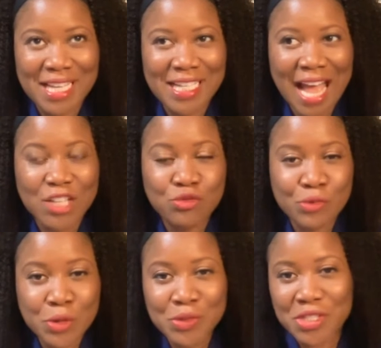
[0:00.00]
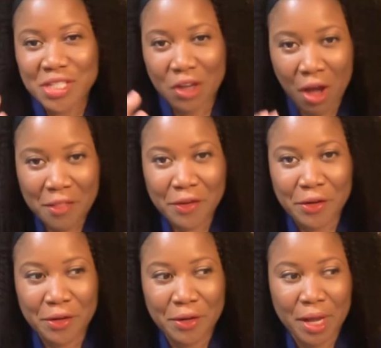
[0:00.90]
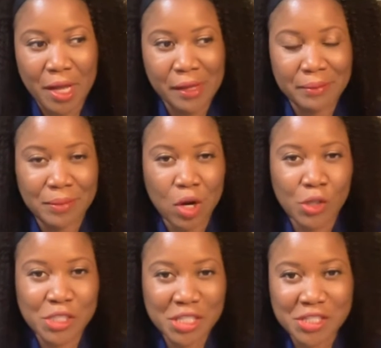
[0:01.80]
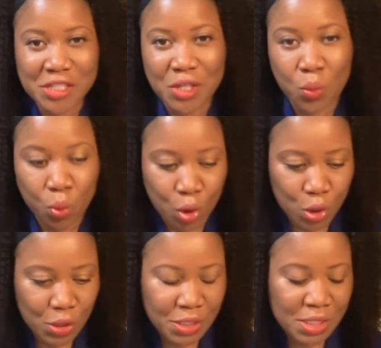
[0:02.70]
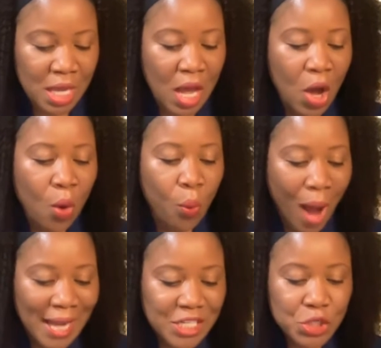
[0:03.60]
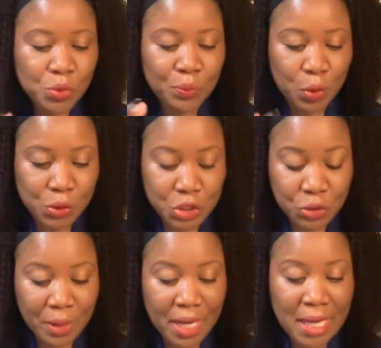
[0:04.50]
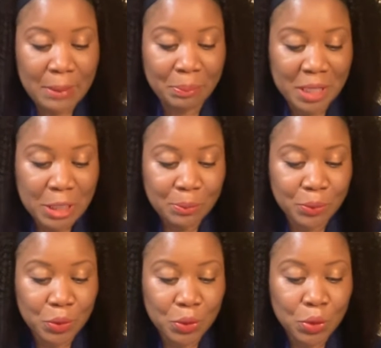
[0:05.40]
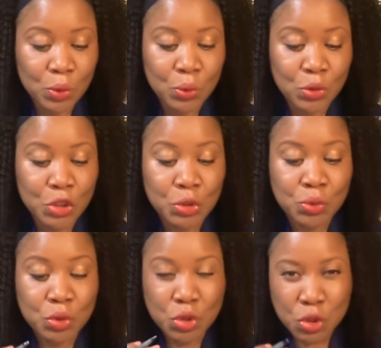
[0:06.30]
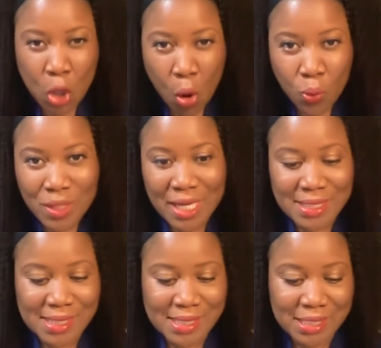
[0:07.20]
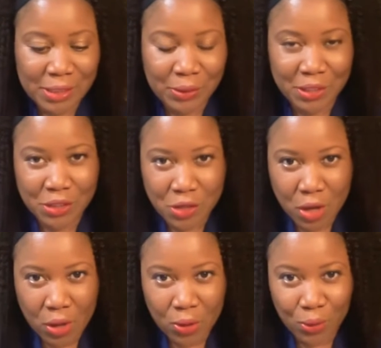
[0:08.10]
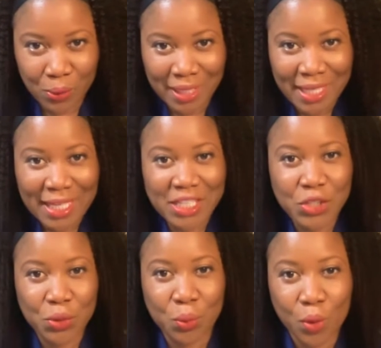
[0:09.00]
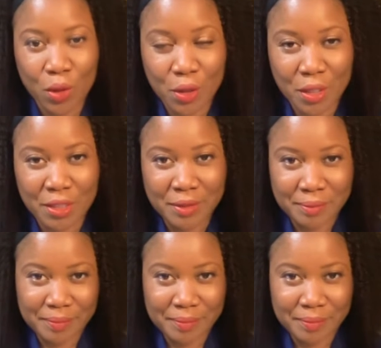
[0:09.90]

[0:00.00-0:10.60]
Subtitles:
It has roots in other artistic works. Why do you portray people who you don't necessarily know in your work?